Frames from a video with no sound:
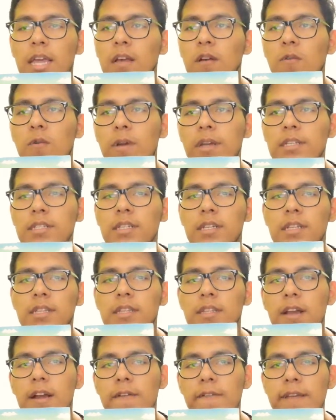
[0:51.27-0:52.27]
which
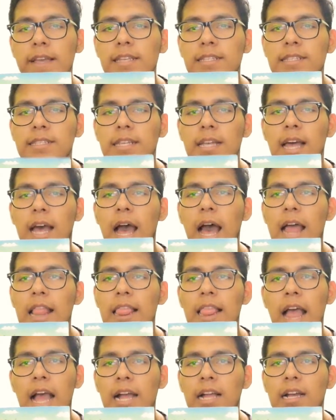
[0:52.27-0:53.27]
there is a
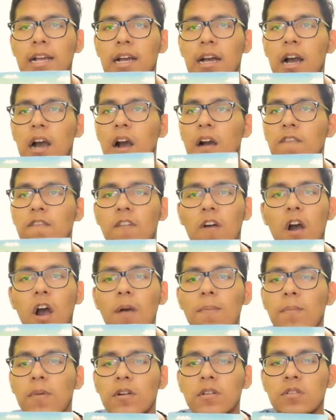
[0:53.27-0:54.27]
lack of
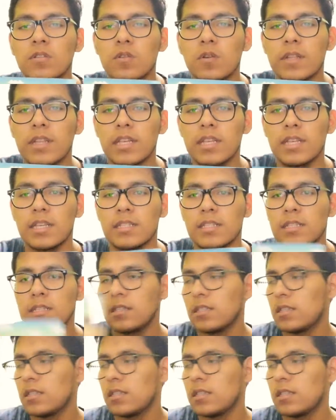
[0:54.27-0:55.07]
opportunities.